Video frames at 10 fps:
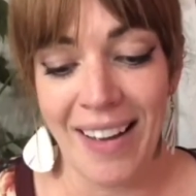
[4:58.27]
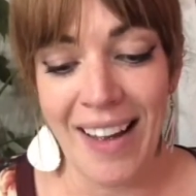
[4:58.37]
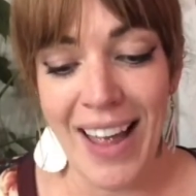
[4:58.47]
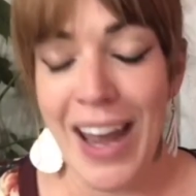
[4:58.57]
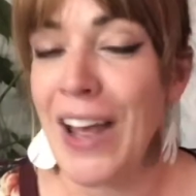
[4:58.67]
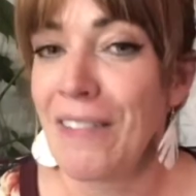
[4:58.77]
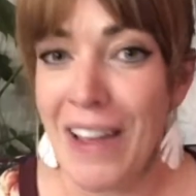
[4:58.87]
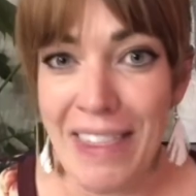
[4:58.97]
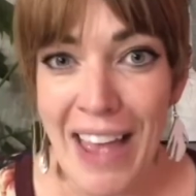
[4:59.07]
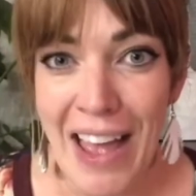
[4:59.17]
And I
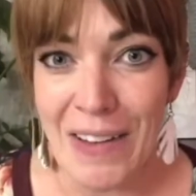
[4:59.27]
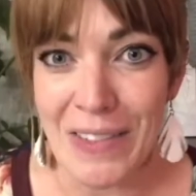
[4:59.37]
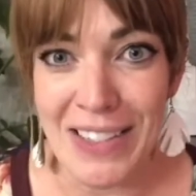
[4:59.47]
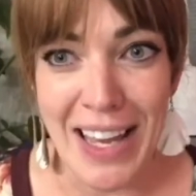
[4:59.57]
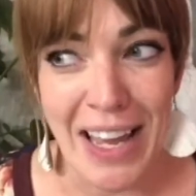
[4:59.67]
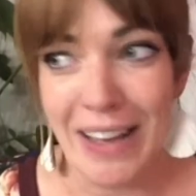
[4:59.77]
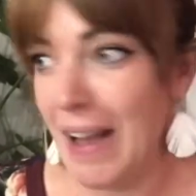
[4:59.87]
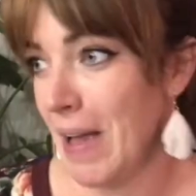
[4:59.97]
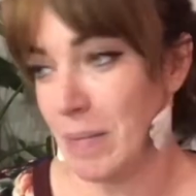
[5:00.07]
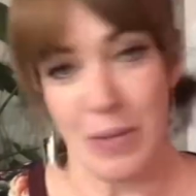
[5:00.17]
read that and was like,
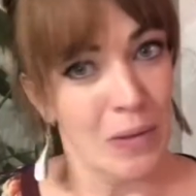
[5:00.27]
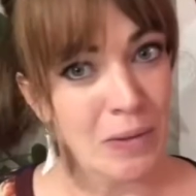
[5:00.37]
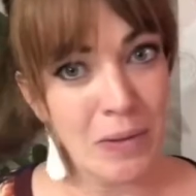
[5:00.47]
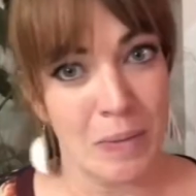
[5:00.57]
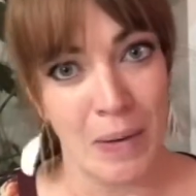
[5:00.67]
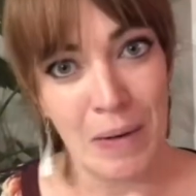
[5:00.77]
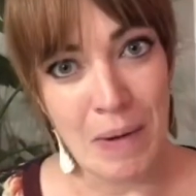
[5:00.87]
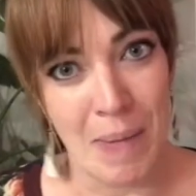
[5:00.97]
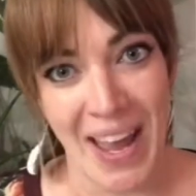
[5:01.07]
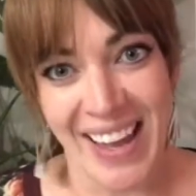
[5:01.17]
I'm sold. Where do I
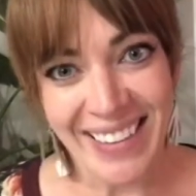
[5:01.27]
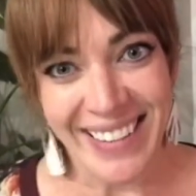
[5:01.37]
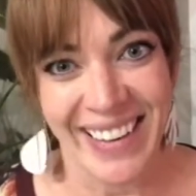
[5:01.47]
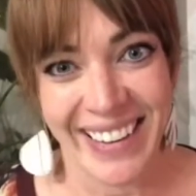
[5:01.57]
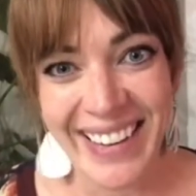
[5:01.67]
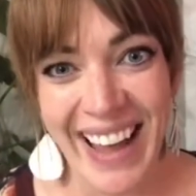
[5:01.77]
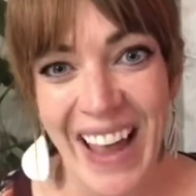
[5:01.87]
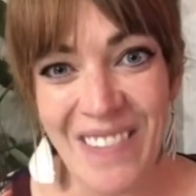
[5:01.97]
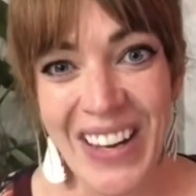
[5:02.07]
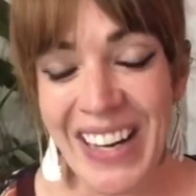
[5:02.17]
buy it? I
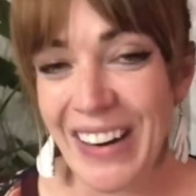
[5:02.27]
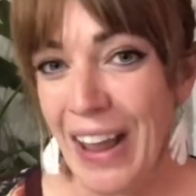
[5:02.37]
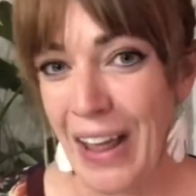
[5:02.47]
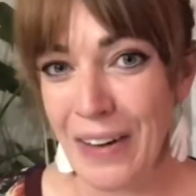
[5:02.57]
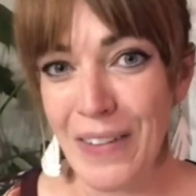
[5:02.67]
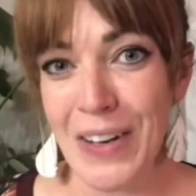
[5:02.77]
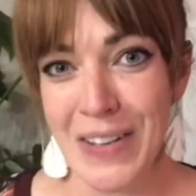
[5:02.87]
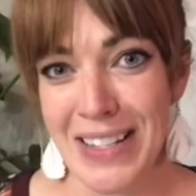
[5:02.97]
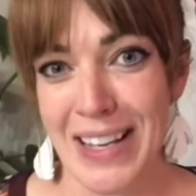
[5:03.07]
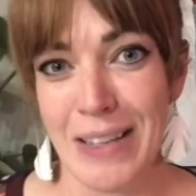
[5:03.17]
mean, anyone who
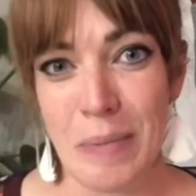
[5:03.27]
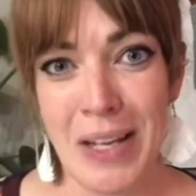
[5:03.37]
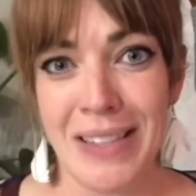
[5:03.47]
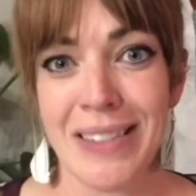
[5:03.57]
does houseplants,